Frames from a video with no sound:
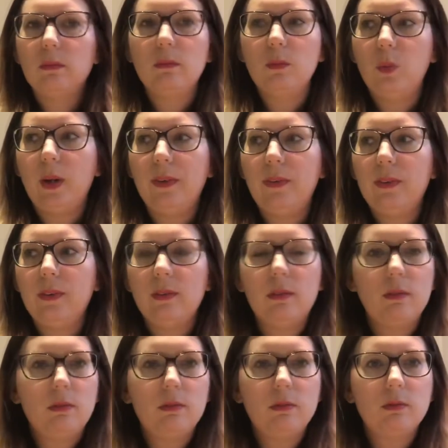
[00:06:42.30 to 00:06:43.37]
with
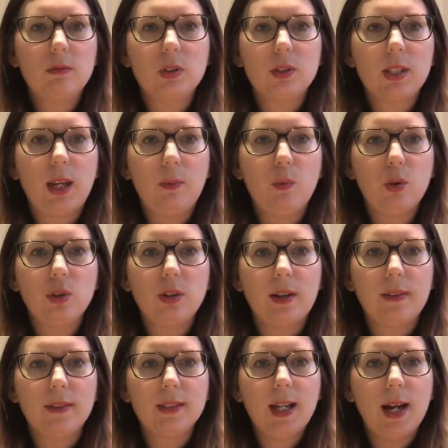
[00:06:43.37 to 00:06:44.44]
just getting water
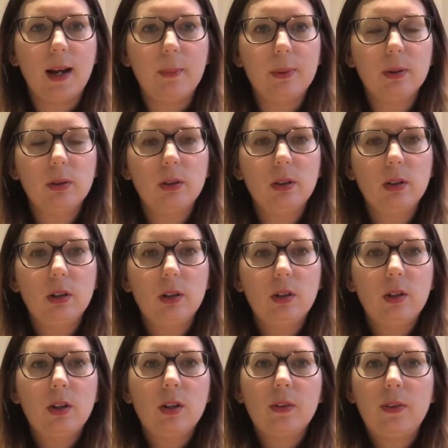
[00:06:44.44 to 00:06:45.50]
out of the tap.
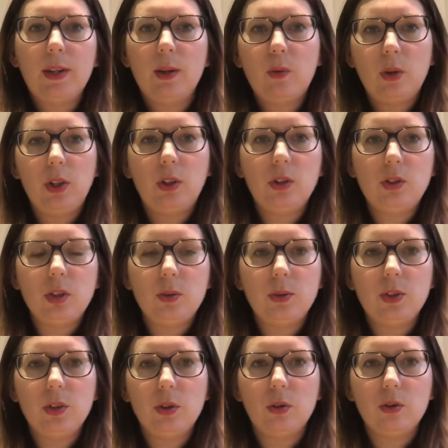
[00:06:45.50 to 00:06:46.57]
Think what you could do
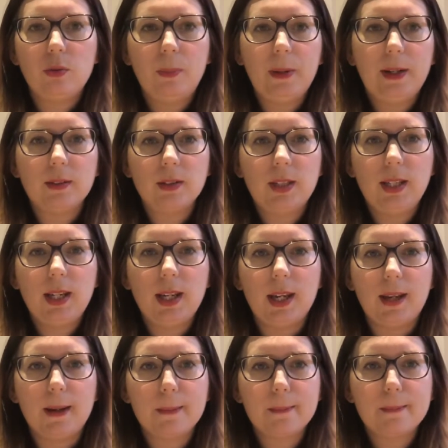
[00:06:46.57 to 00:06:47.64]
with £200 a
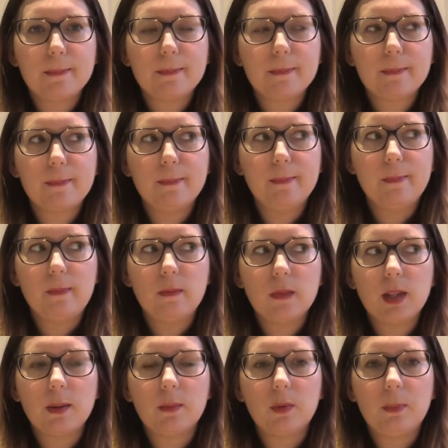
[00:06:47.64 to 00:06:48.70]
year.
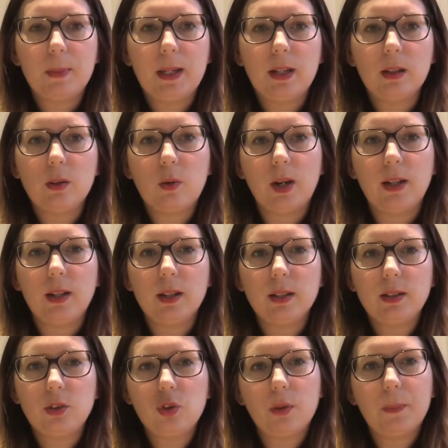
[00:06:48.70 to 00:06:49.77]
That would be quite a
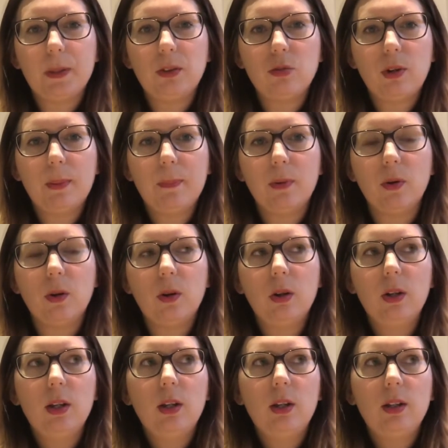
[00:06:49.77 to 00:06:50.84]
nice shopping trip, or
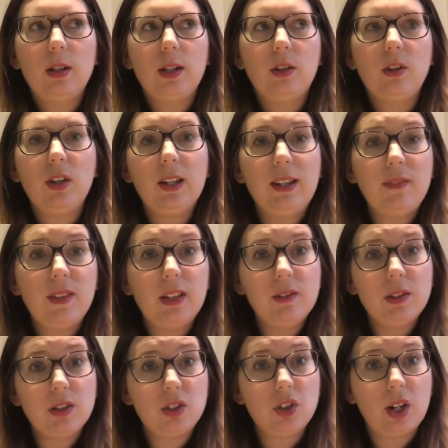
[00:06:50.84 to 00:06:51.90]
you could even give
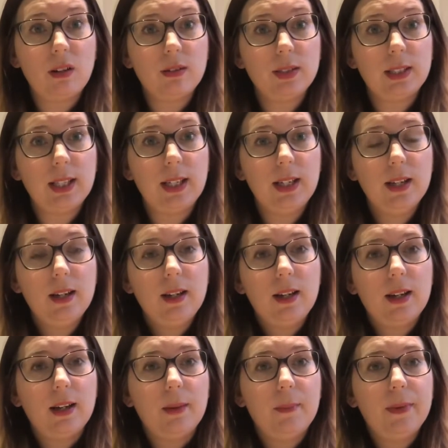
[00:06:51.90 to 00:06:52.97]
it to charity,
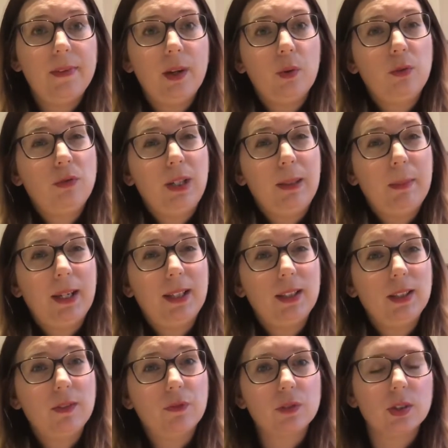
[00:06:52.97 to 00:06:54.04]
and that would really make a
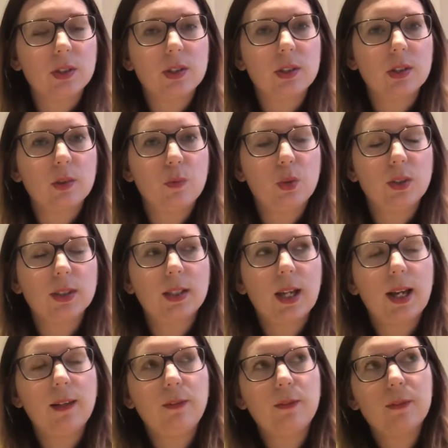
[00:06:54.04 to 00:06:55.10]
difference to someone's
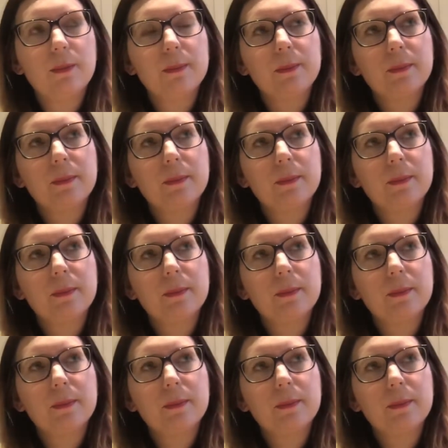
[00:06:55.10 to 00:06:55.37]
life.